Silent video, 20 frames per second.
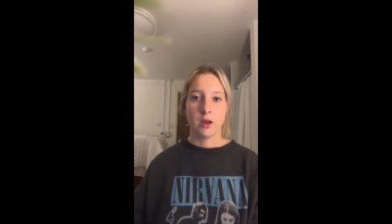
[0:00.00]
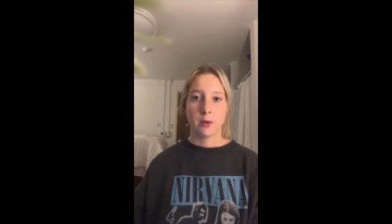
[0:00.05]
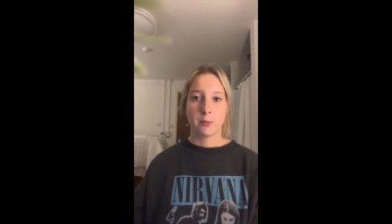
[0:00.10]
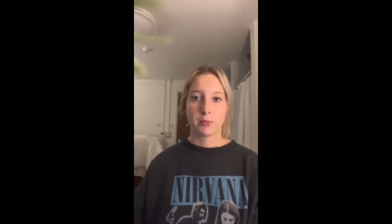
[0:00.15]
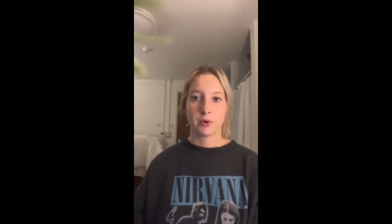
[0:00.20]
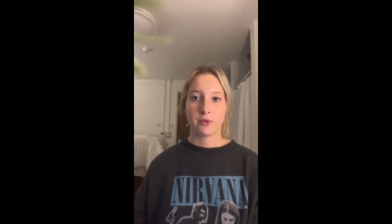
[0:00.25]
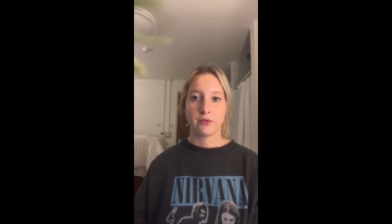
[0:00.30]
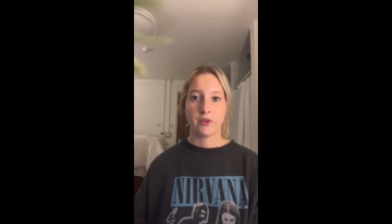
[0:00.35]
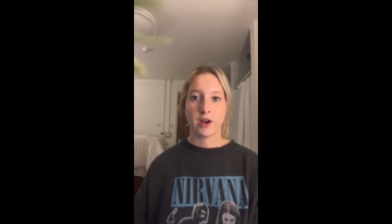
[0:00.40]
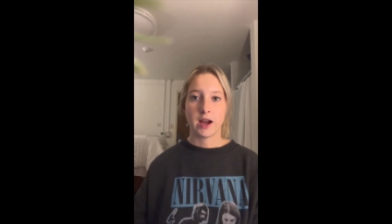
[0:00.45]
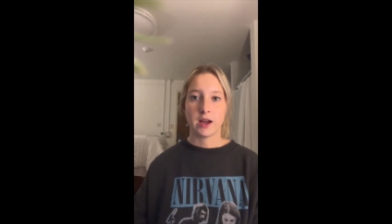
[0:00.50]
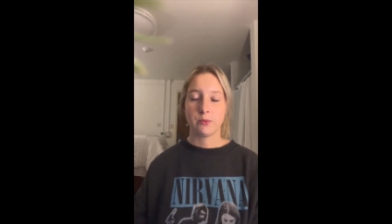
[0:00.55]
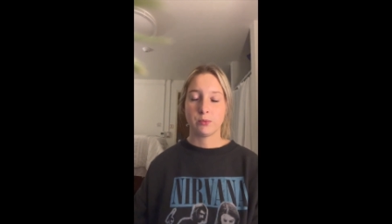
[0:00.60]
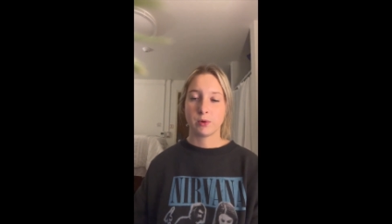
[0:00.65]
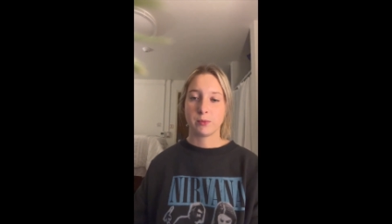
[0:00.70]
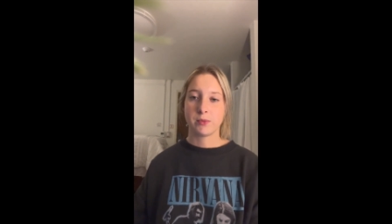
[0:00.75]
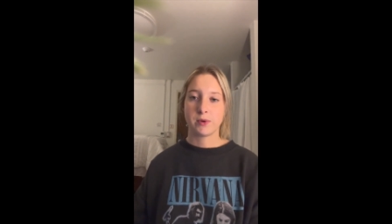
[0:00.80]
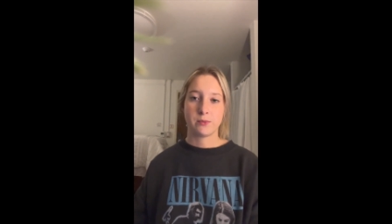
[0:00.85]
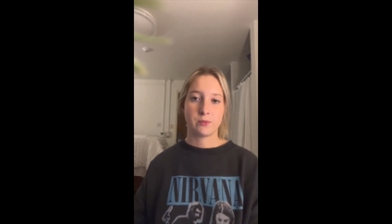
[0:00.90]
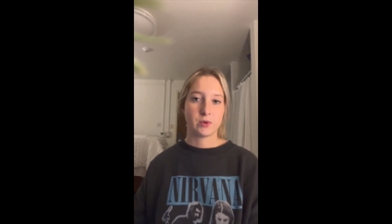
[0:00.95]
provide
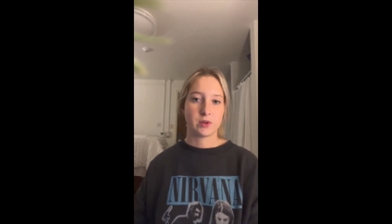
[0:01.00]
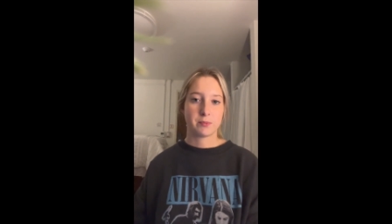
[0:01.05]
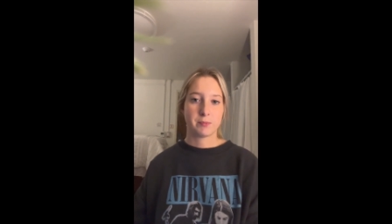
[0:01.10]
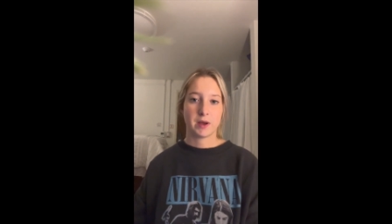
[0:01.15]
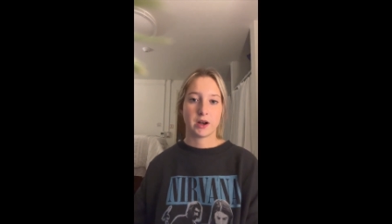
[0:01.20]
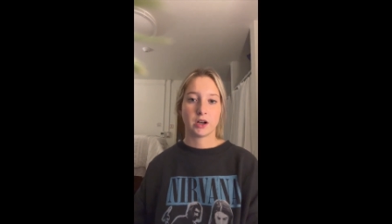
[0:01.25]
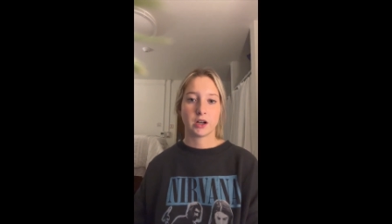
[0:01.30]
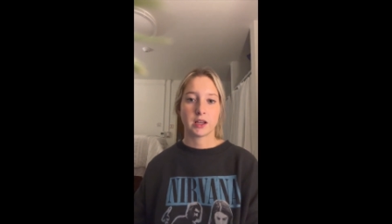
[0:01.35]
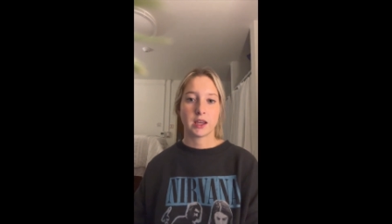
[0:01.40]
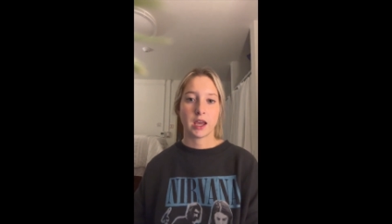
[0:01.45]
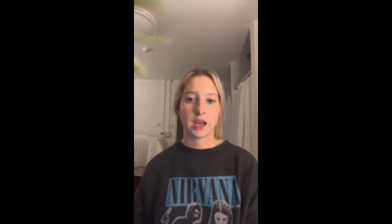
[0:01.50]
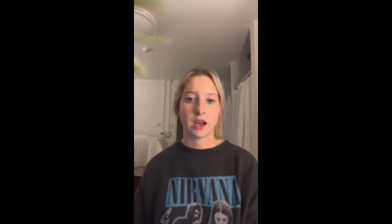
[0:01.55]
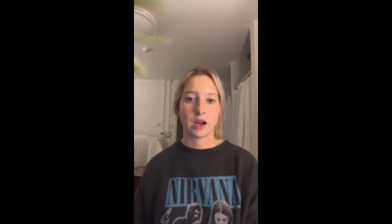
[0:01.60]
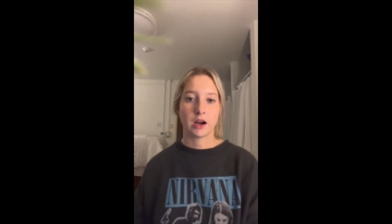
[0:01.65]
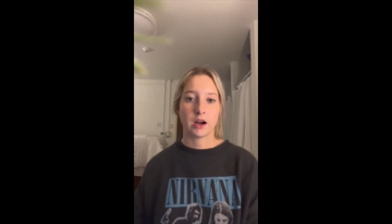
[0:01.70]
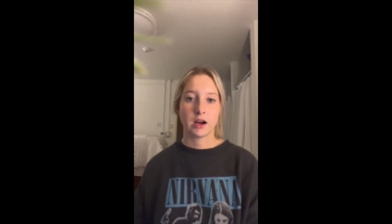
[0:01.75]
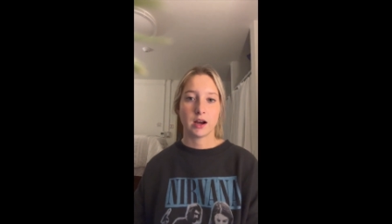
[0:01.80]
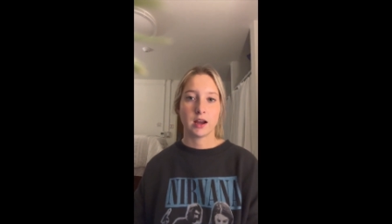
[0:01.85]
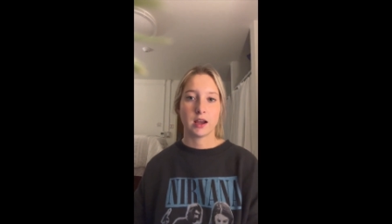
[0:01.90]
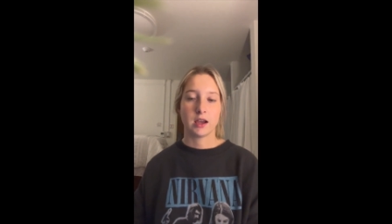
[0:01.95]
women with better
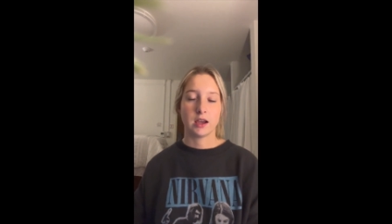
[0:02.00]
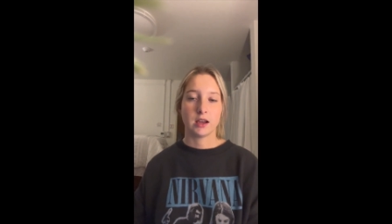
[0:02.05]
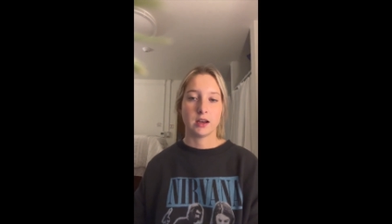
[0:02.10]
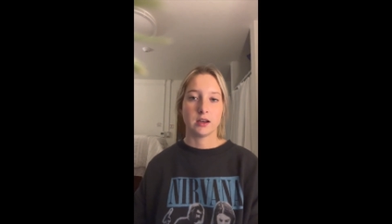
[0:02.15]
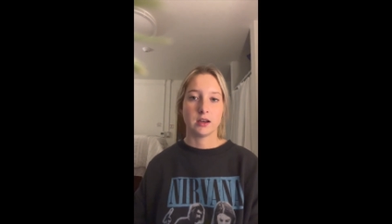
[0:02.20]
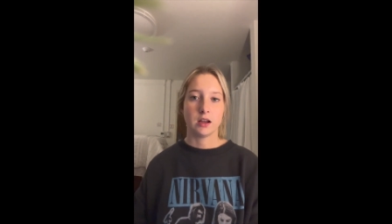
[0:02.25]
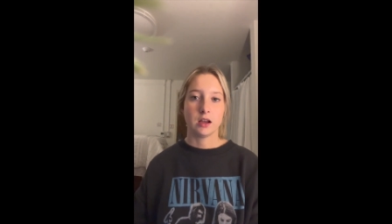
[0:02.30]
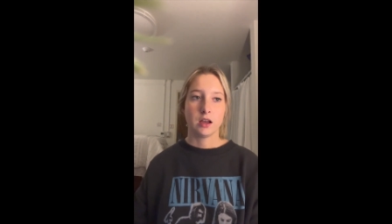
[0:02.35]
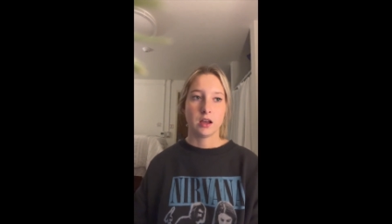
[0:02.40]
care and